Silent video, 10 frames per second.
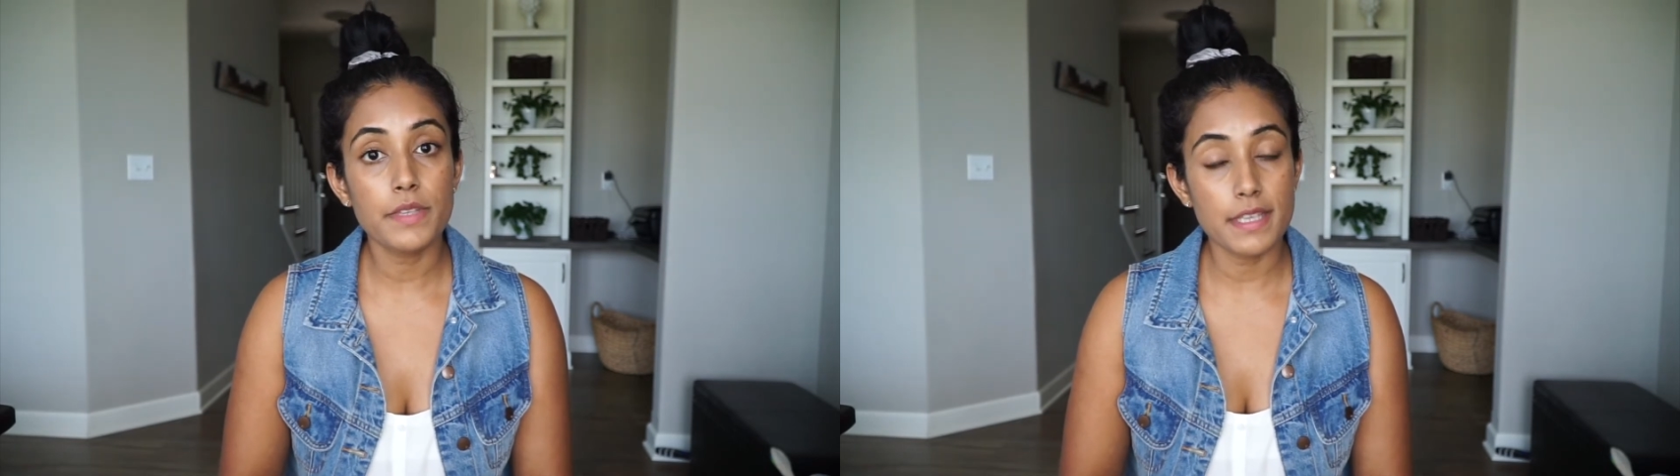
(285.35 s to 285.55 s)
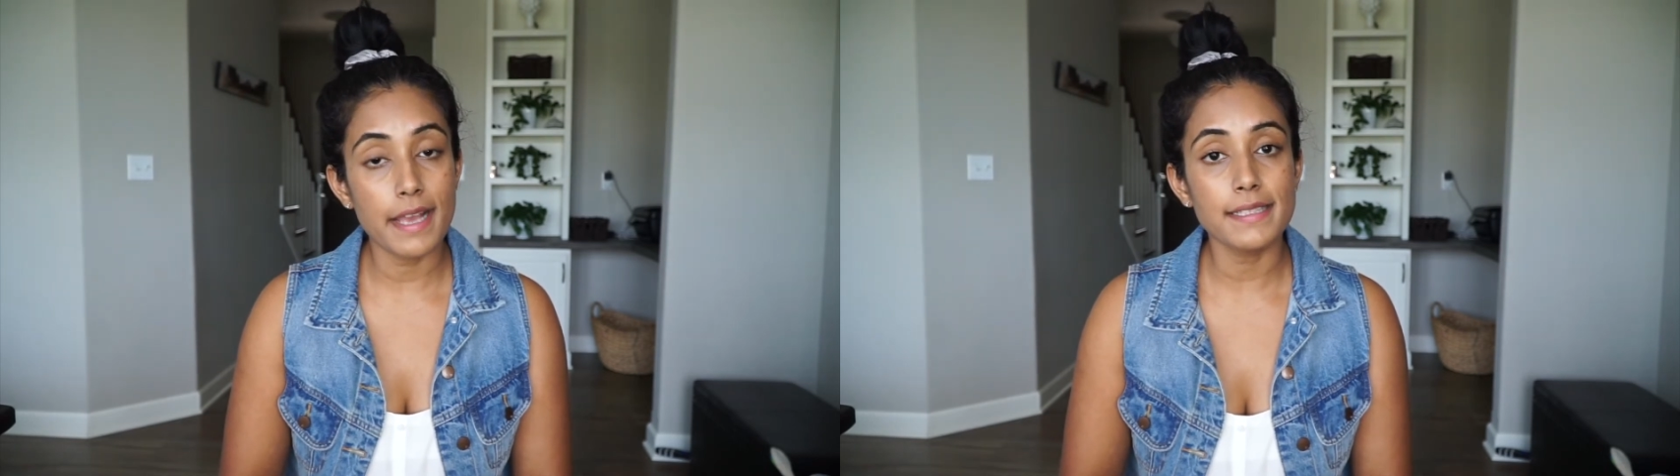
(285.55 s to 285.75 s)

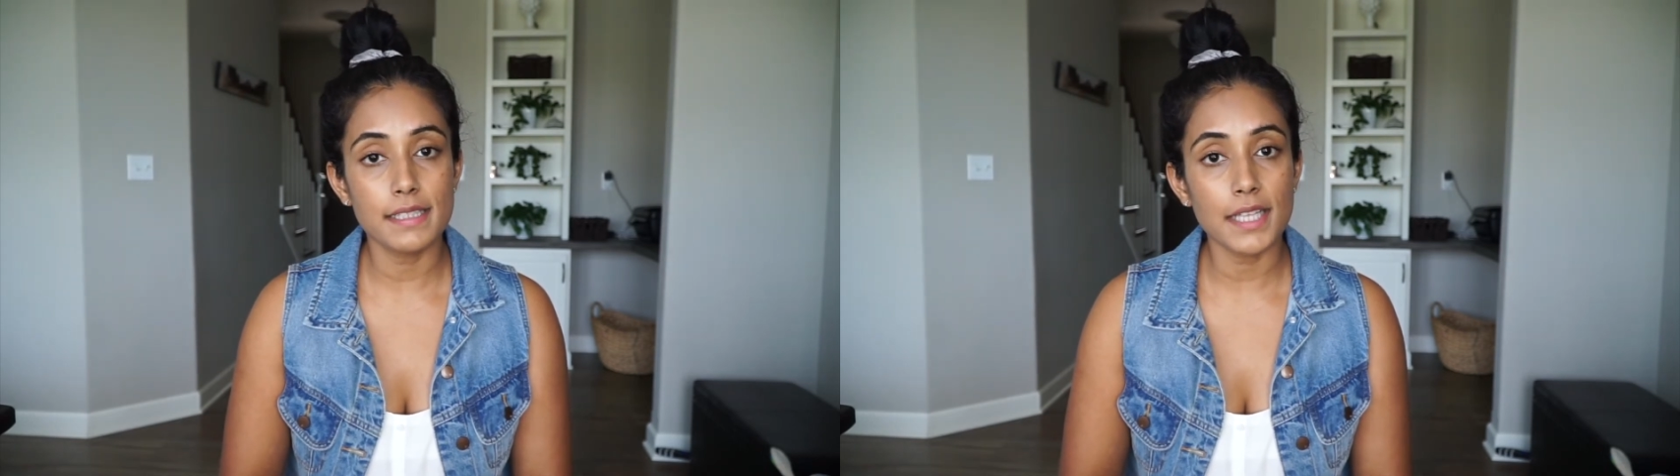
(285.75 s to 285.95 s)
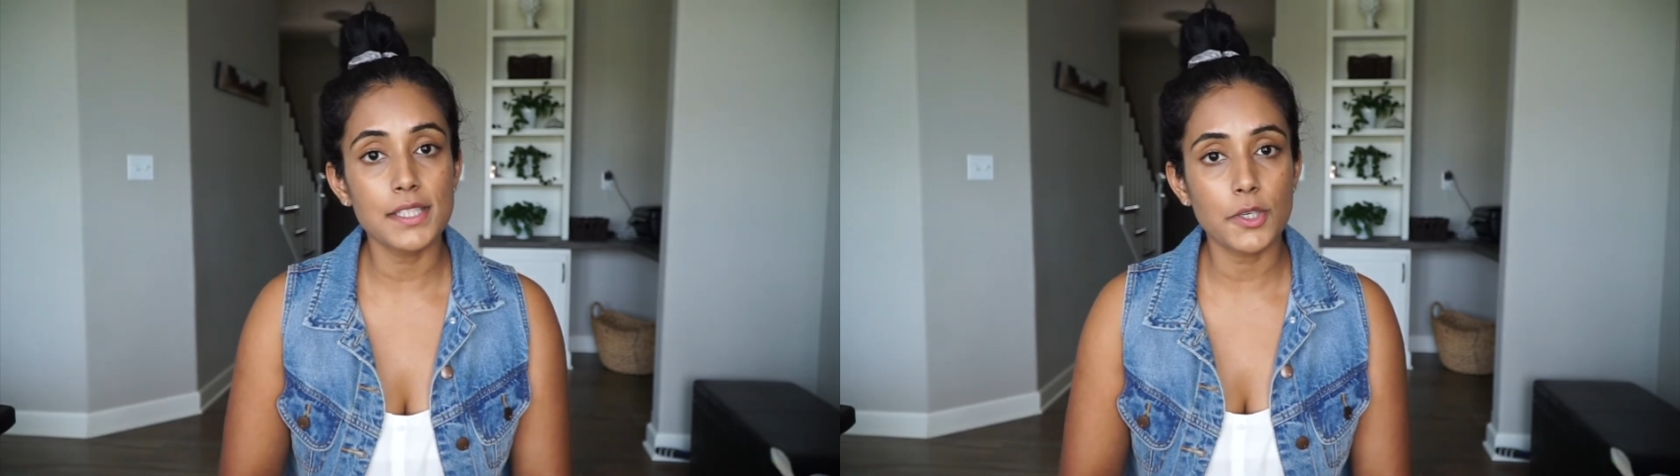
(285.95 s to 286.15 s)
Yes,
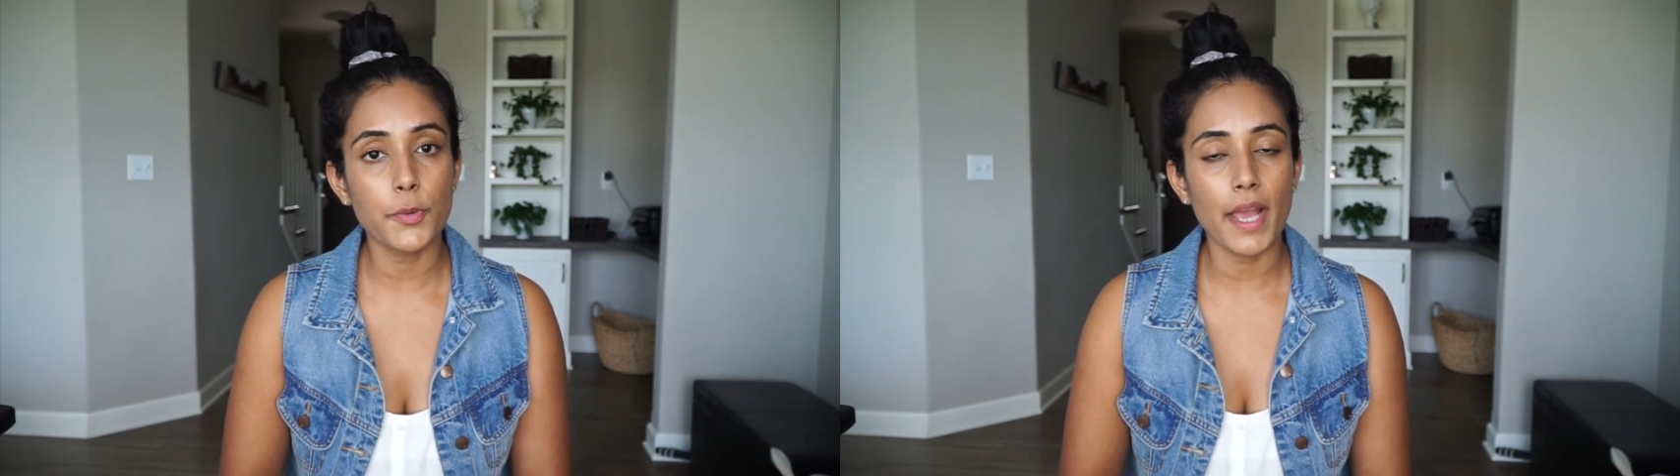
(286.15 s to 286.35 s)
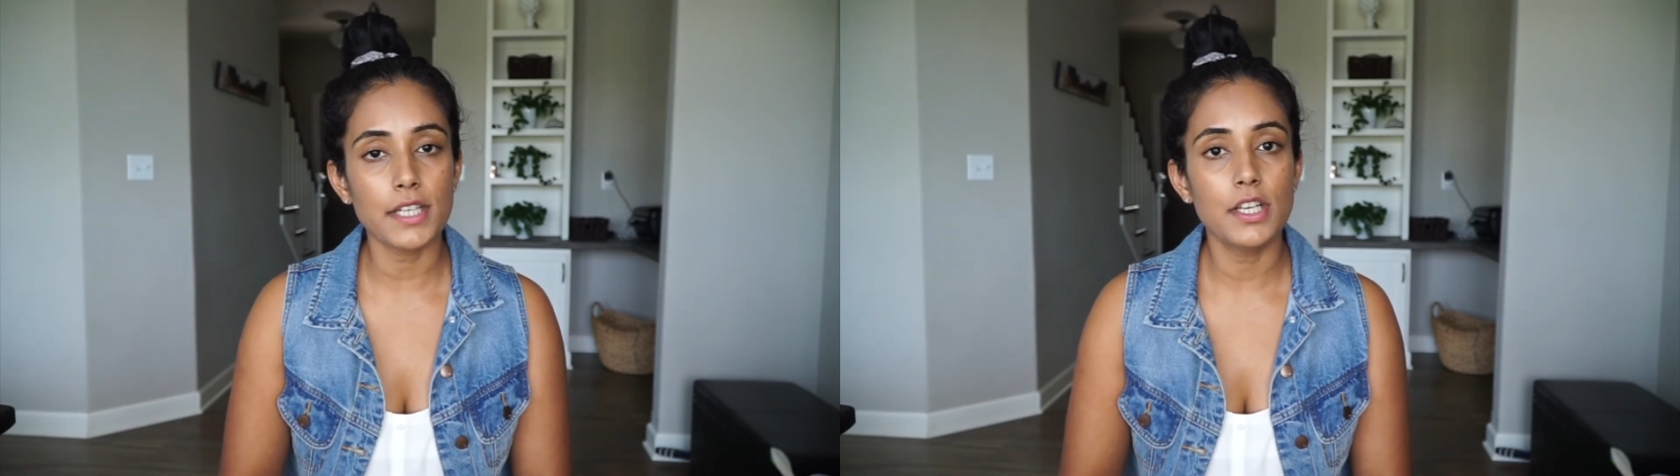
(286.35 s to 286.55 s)
that's
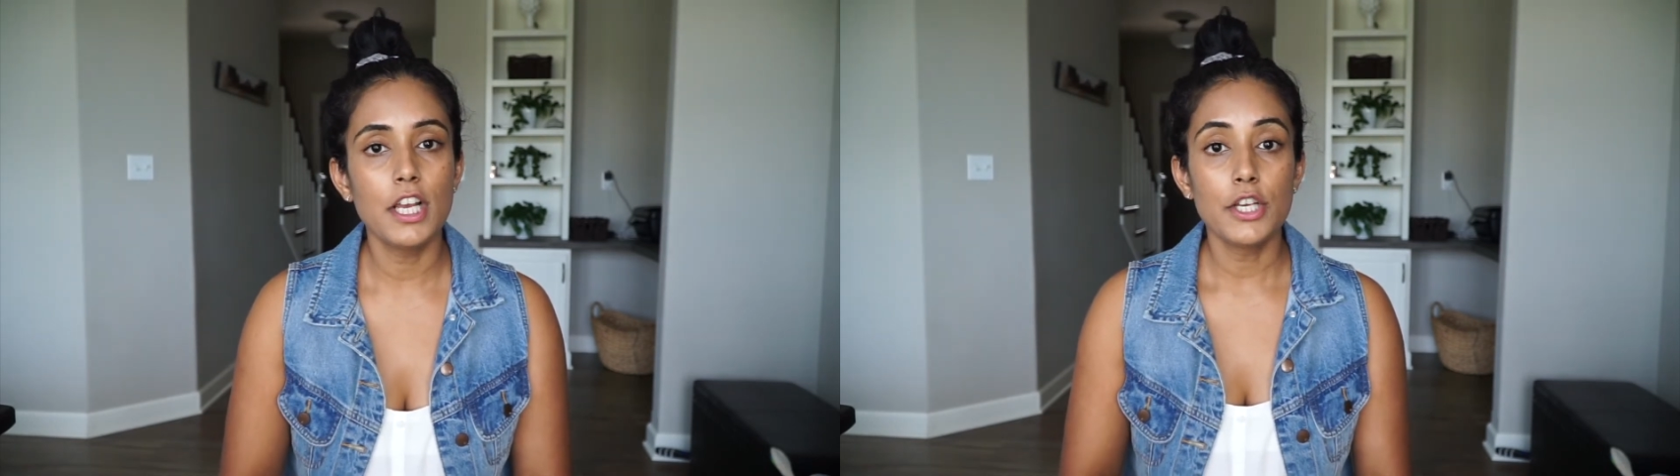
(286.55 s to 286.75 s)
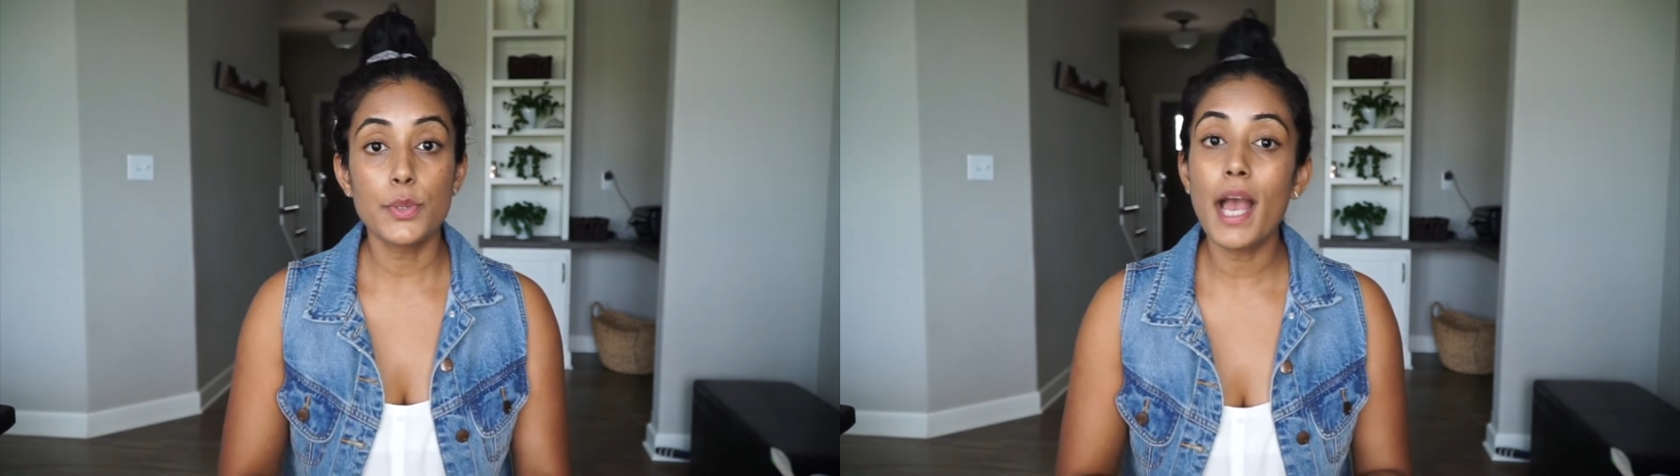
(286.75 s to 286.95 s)
correct.
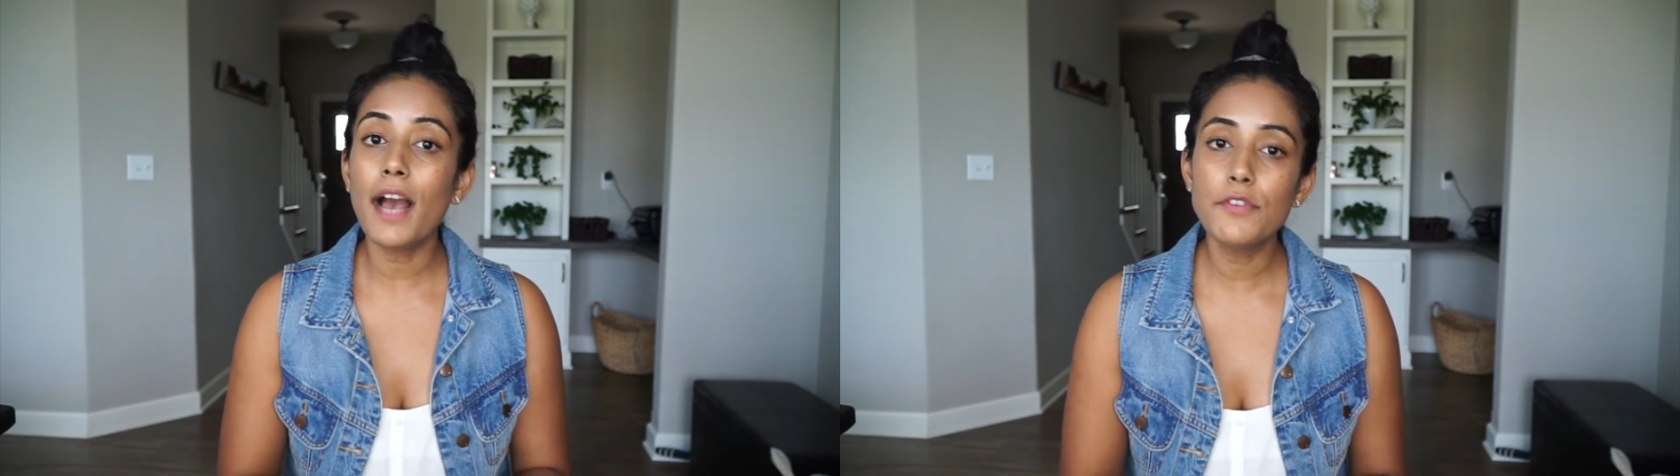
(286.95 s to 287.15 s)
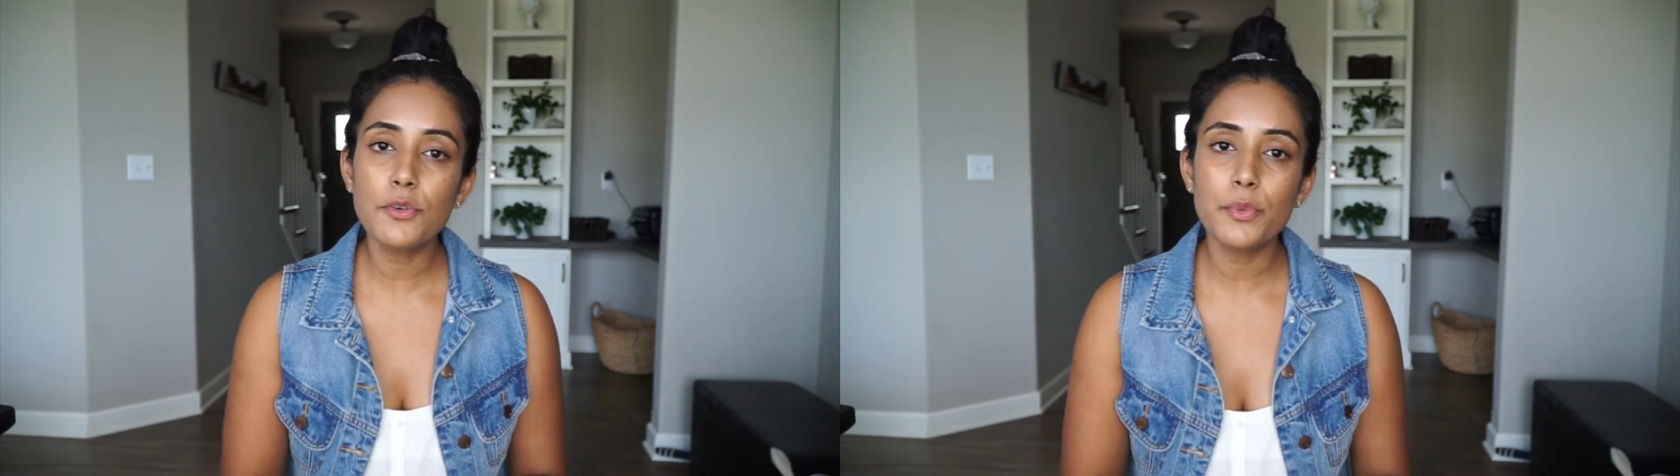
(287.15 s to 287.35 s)
You
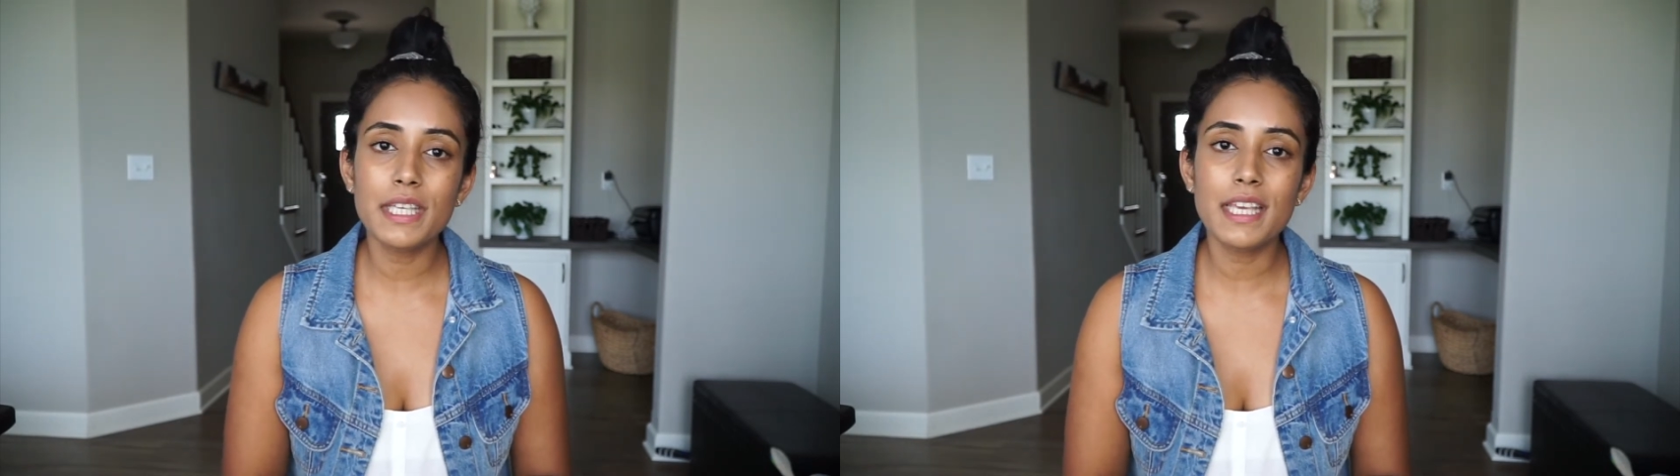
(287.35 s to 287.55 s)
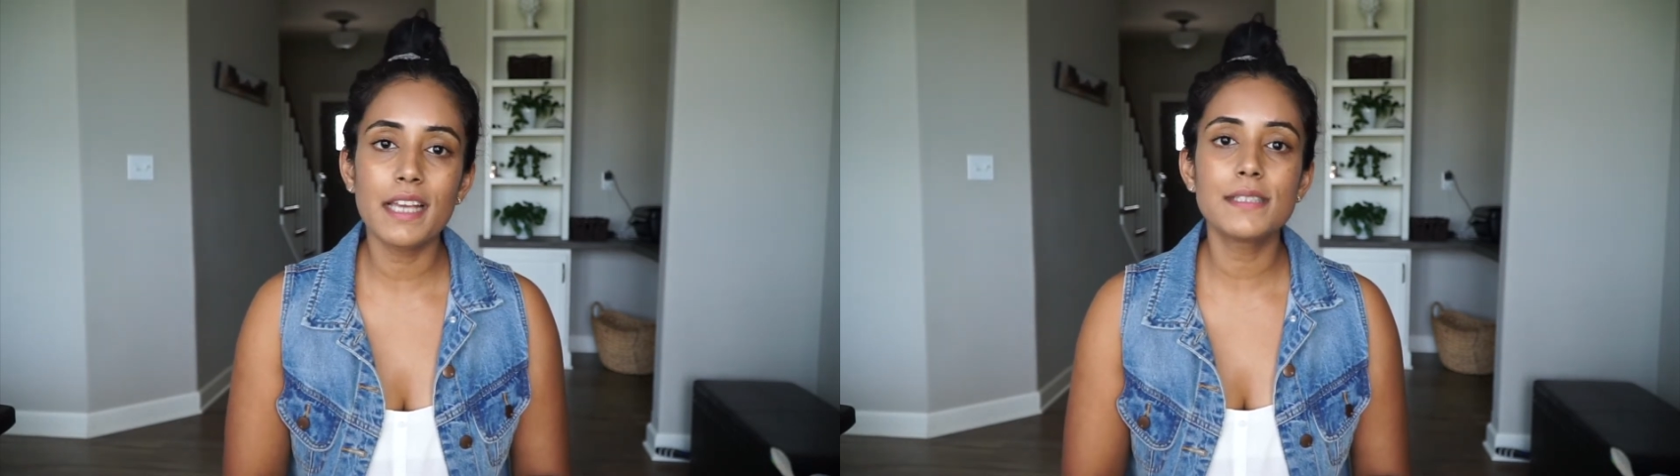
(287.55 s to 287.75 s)
have your
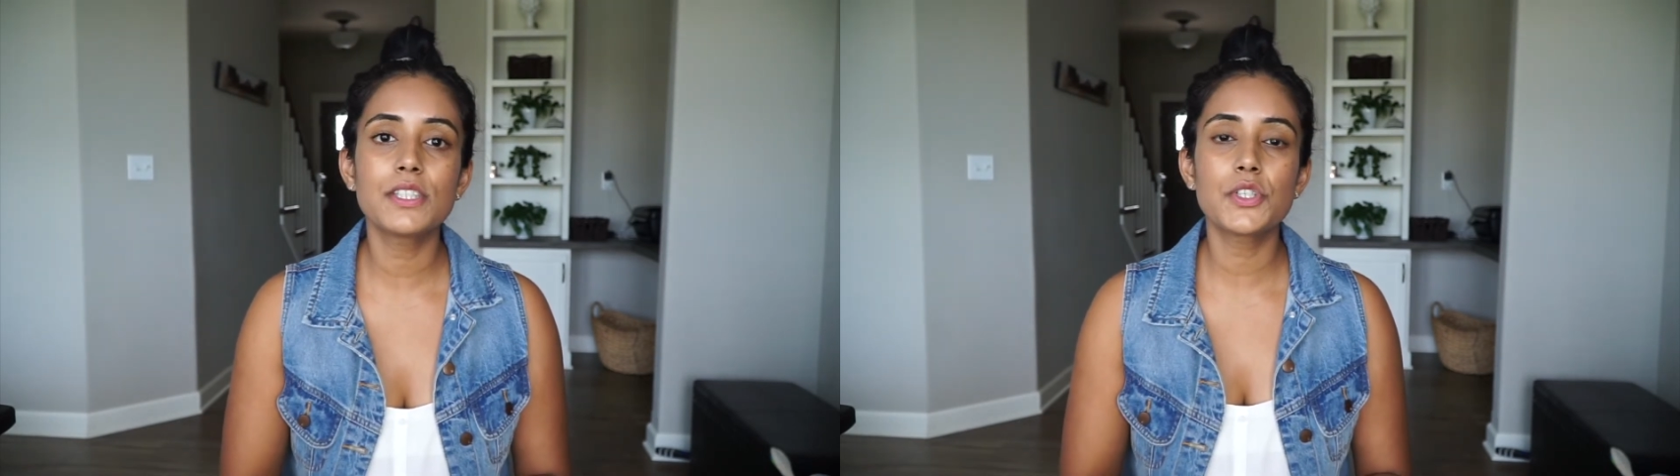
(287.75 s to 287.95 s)
weekends